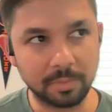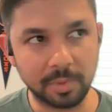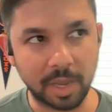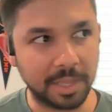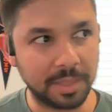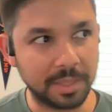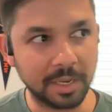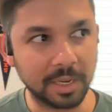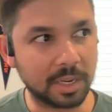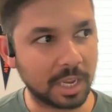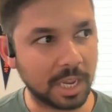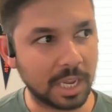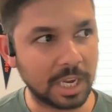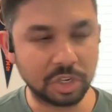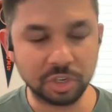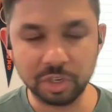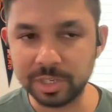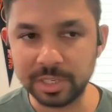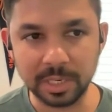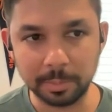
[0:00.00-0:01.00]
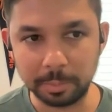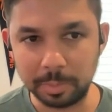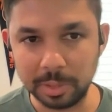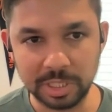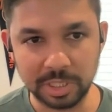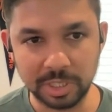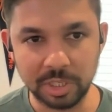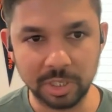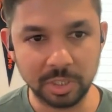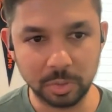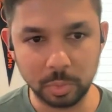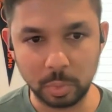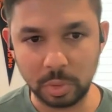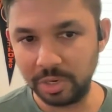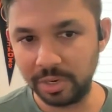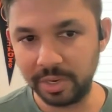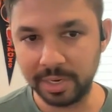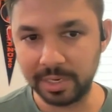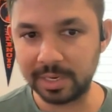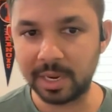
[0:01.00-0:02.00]
I think interesting positions where
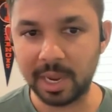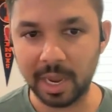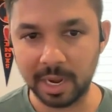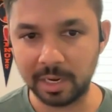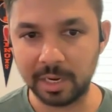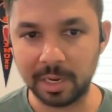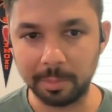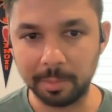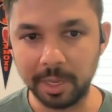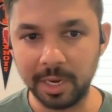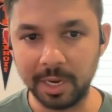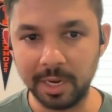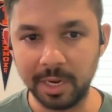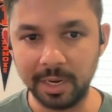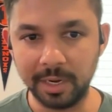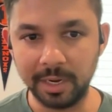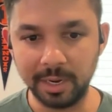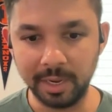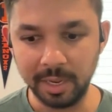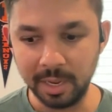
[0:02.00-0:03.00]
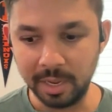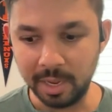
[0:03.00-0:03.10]
you get to kind of come in and